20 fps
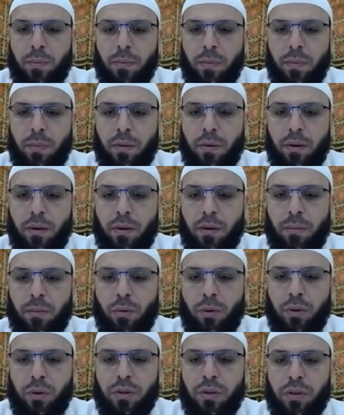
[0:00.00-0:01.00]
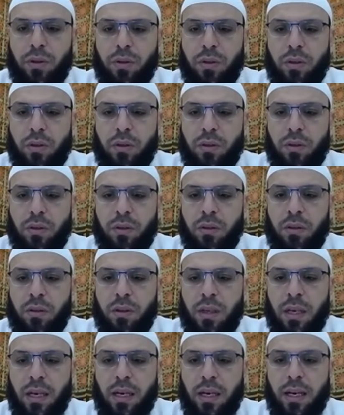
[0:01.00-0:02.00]
Brother
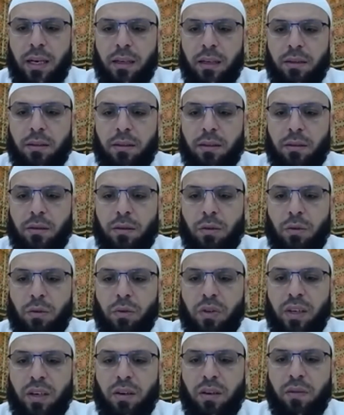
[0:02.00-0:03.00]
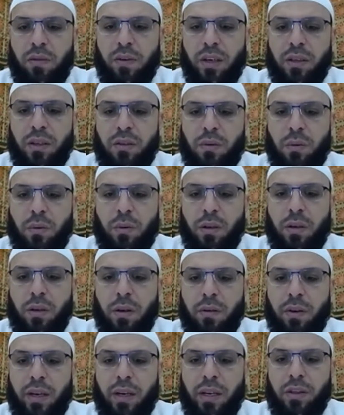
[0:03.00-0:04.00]
Muhsin, I intend to do sacrifice through
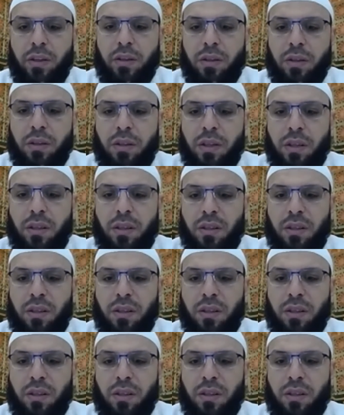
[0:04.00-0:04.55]
another agency.